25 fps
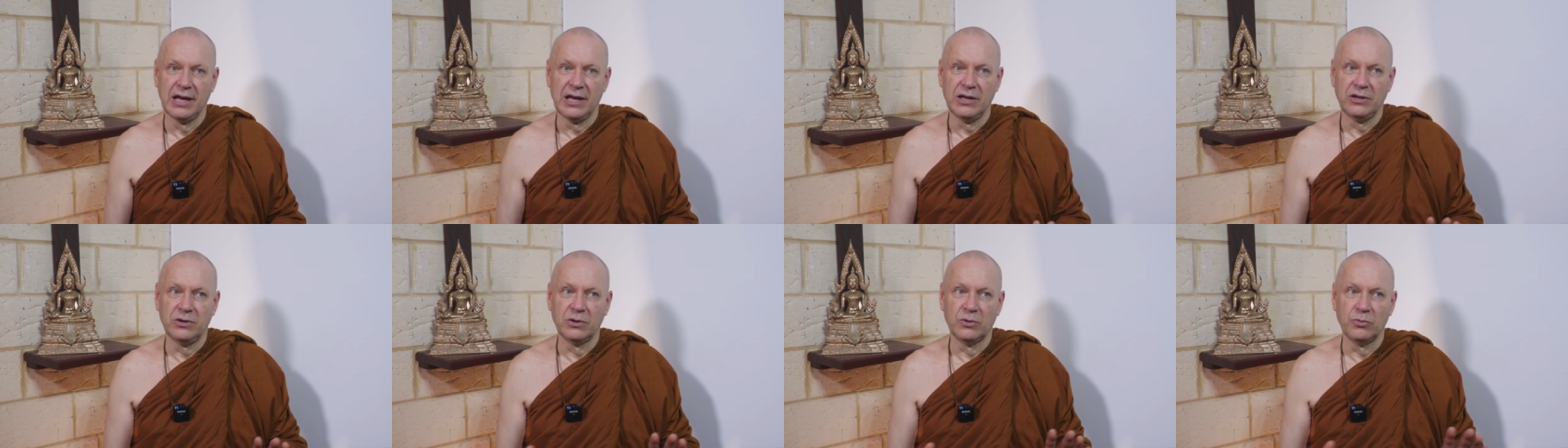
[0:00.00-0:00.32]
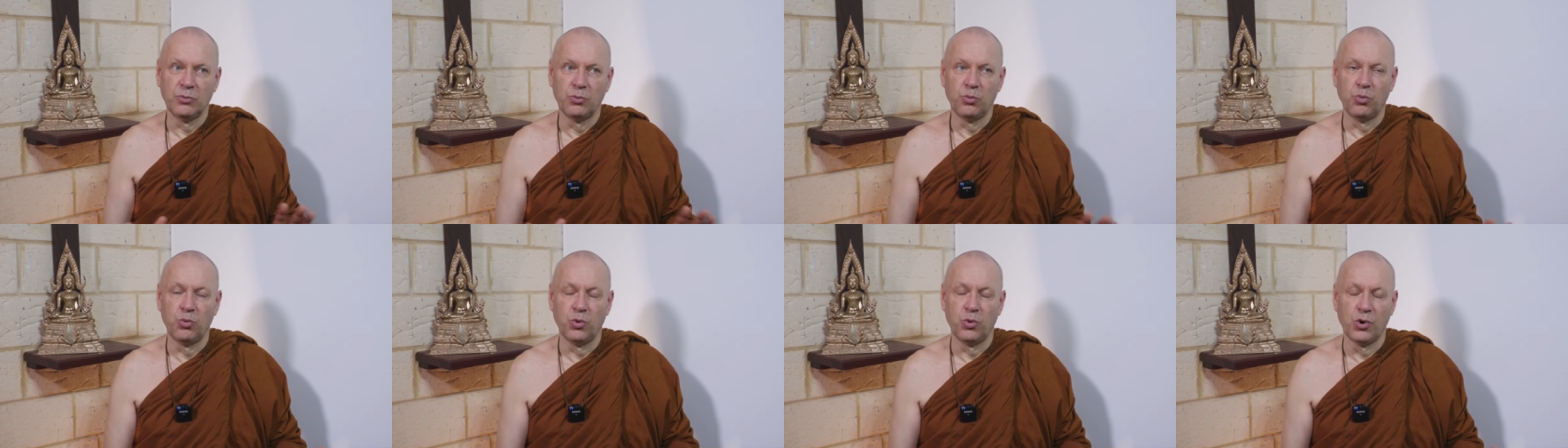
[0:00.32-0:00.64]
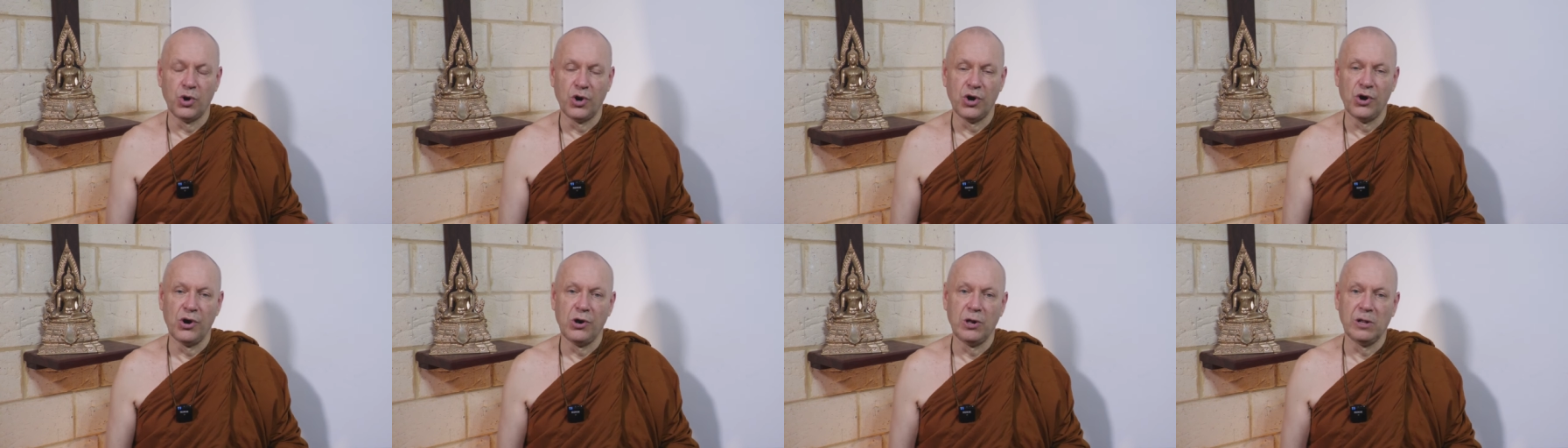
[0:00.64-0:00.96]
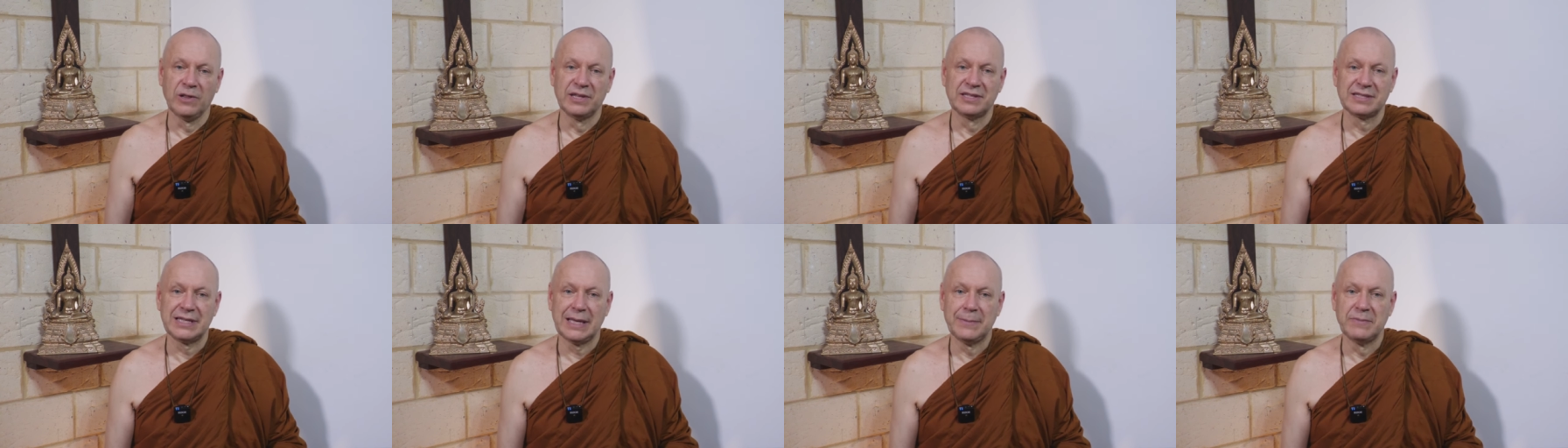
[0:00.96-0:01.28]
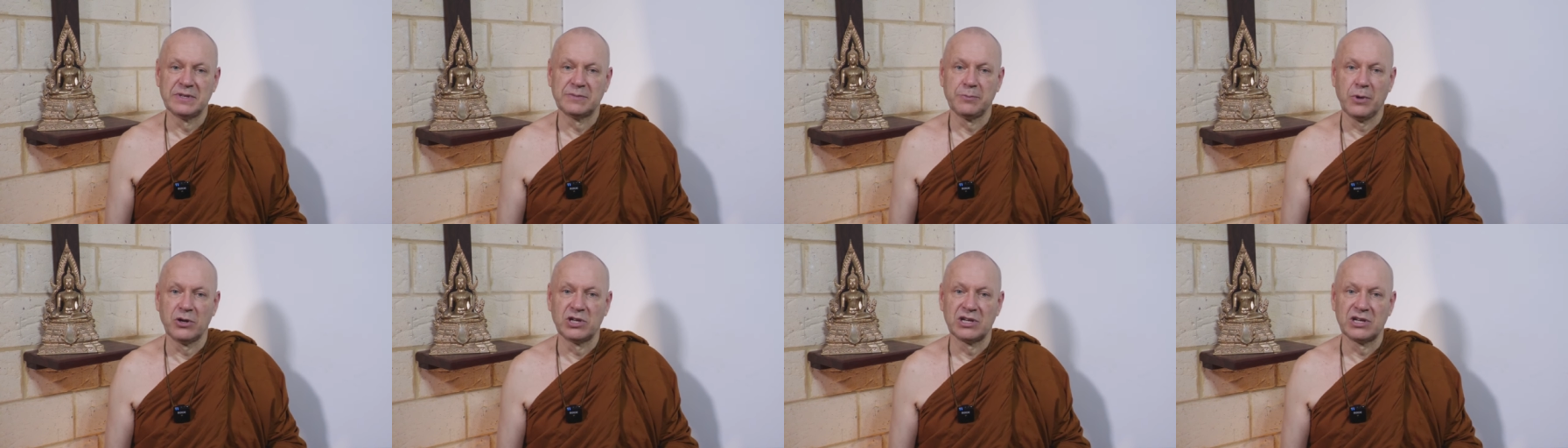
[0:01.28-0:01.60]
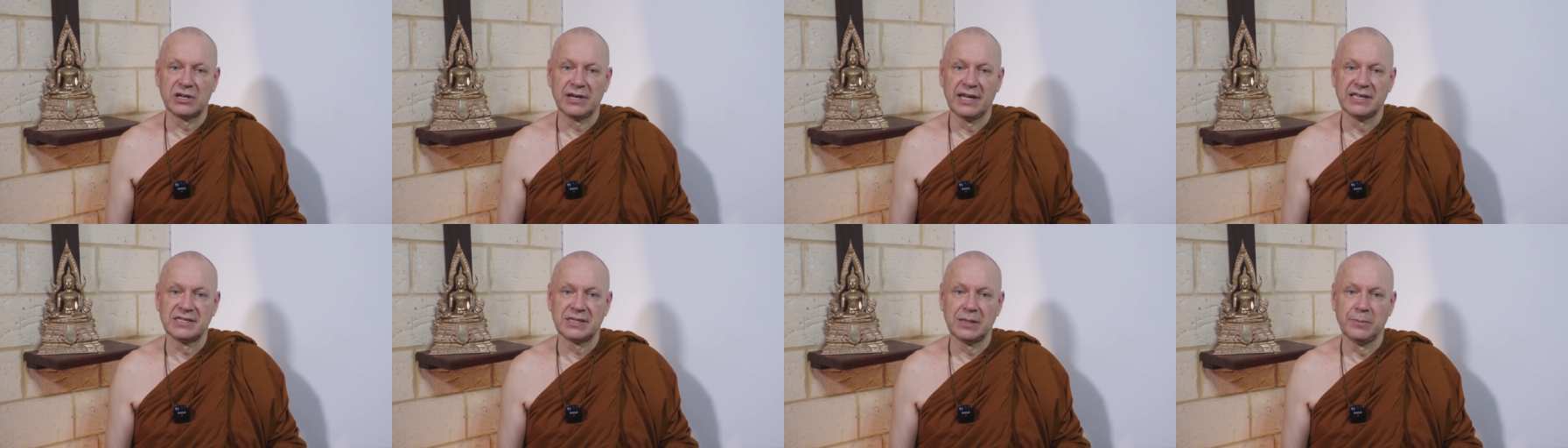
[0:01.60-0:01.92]
your world seems
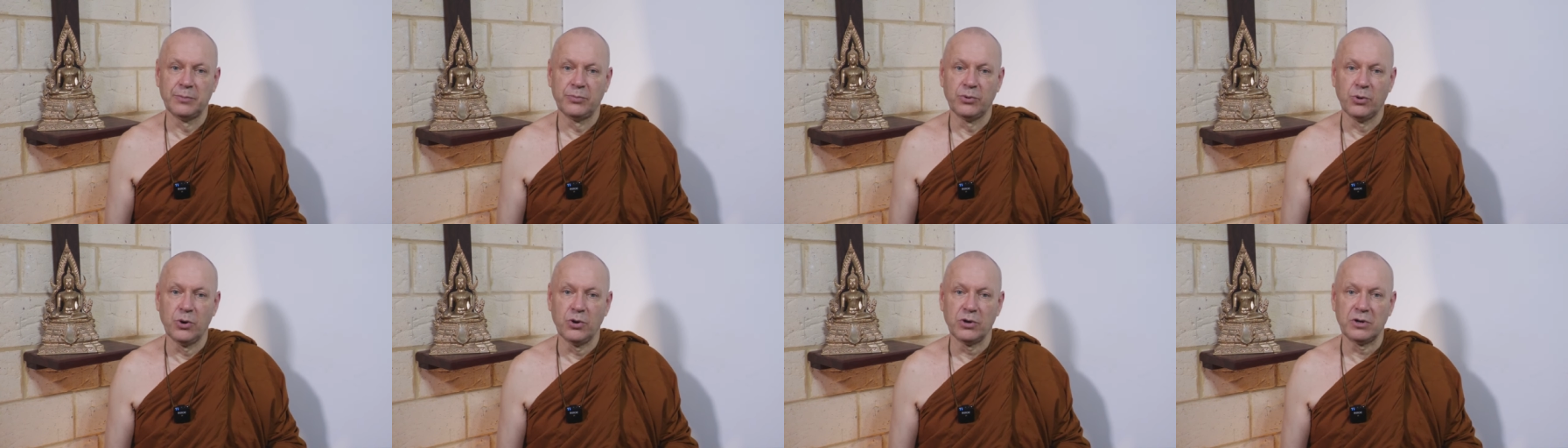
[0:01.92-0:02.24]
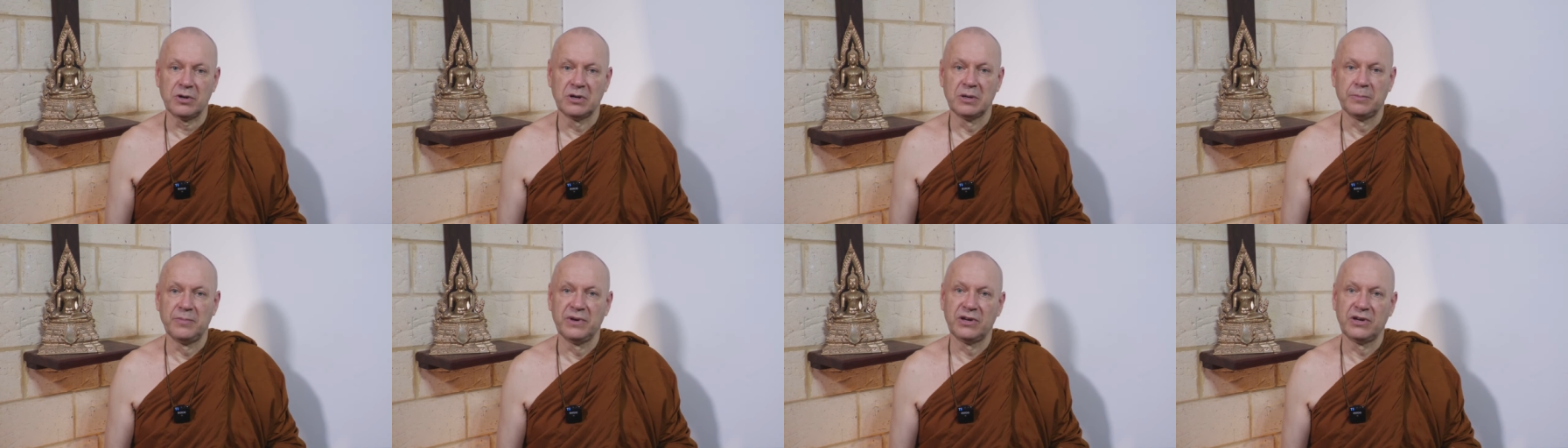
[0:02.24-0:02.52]
much less important,